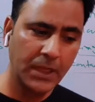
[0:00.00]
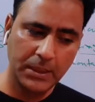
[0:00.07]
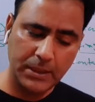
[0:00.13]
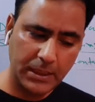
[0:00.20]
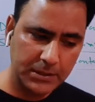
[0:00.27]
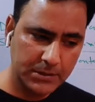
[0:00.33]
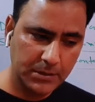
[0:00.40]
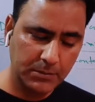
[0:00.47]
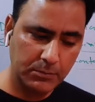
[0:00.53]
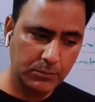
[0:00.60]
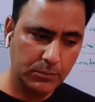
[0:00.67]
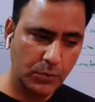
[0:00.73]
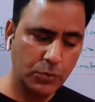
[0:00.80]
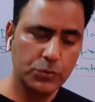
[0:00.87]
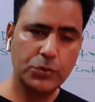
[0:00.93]
That's the
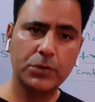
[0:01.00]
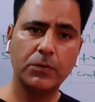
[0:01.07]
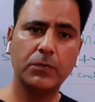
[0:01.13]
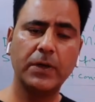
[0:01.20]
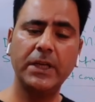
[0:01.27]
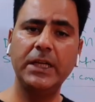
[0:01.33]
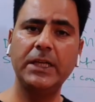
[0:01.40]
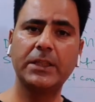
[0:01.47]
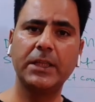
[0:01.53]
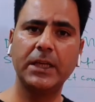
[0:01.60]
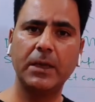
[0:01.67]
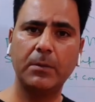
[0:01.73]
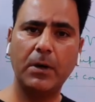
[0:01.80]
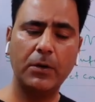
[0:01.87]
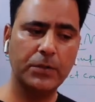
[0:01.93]
most worried
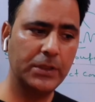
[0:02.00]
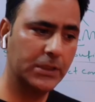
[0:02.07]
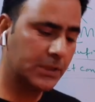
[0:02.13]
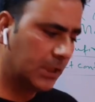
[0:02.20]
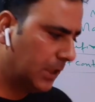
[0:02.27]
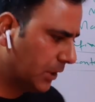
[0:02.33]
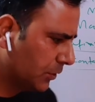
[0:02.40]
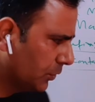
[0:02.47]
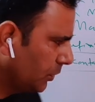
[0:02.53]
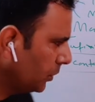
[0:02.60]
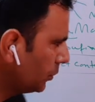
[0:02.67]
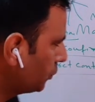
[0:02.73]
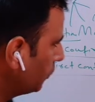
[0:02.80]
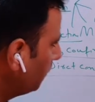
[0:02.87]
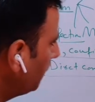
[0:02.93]
thing about this. So the
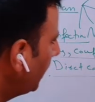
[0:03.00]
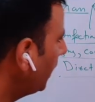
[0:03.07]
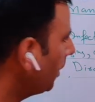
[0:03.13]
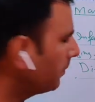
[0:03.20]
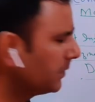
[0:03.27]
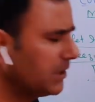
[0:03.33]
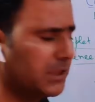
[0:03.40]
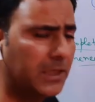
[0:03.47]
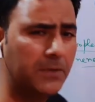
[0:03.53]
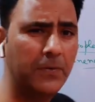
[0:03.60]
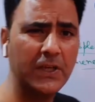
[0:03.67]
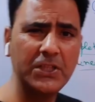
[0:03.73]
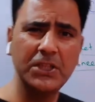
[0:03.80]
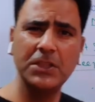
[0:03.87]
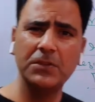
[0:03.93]
spread of this
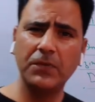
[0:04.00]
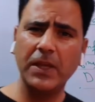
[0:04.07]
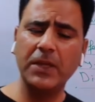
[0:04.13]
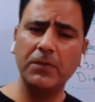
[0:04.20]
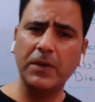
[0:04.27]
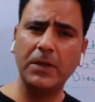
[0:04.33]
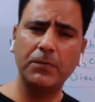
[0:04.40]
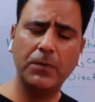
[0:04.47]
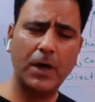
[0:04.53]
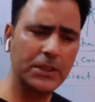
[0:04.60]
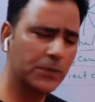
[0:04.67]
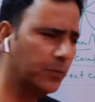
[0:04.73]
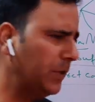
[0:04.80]
infection is very, very fast.